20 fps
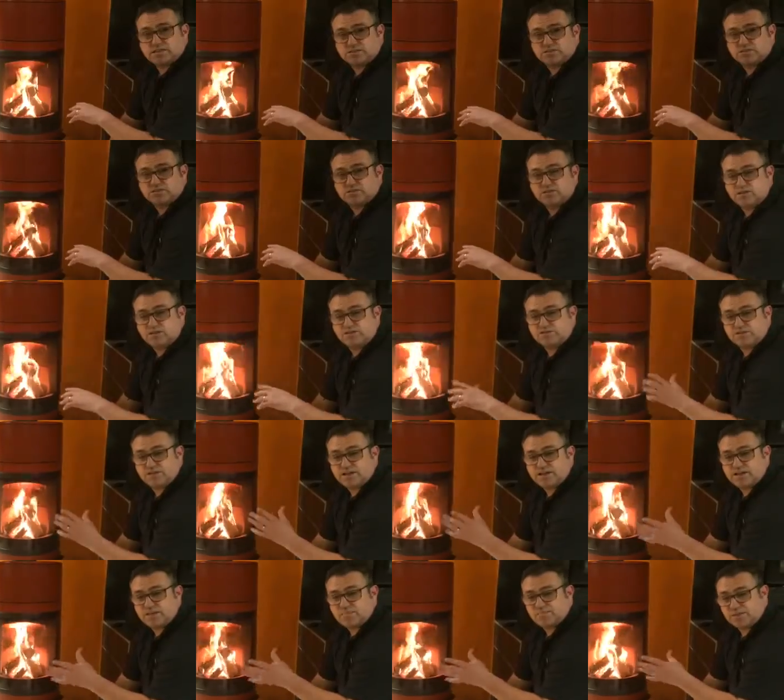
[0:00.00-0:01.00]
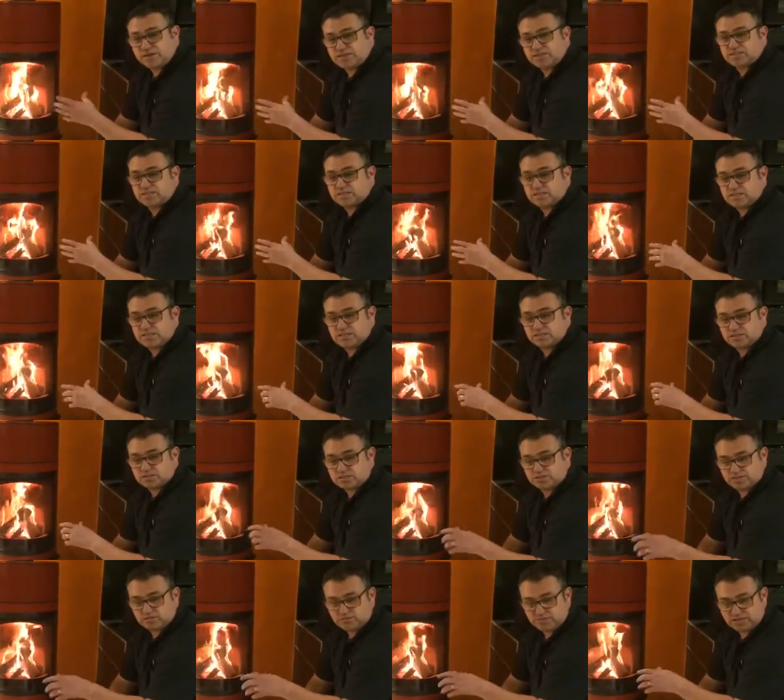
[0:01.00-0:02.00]
that stove basically is
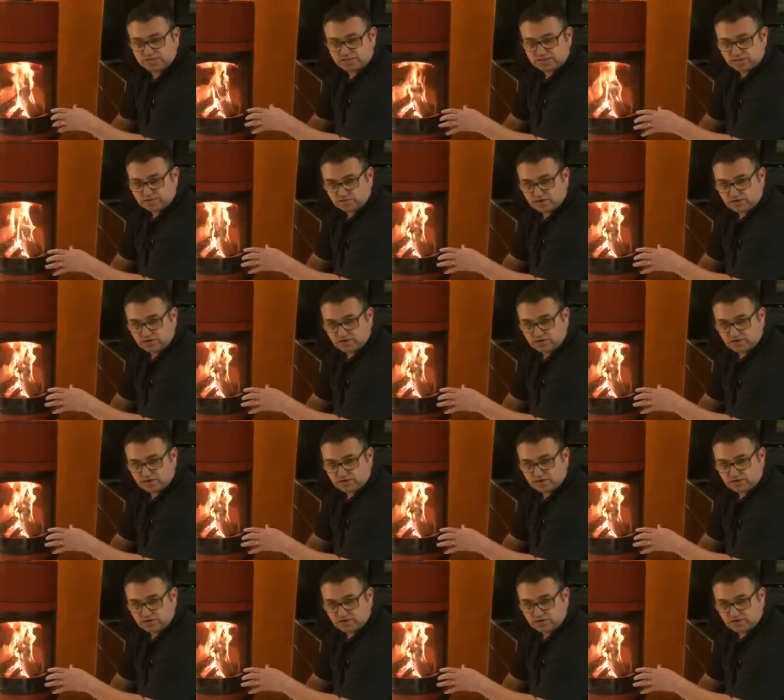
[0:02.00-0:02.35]
a riddling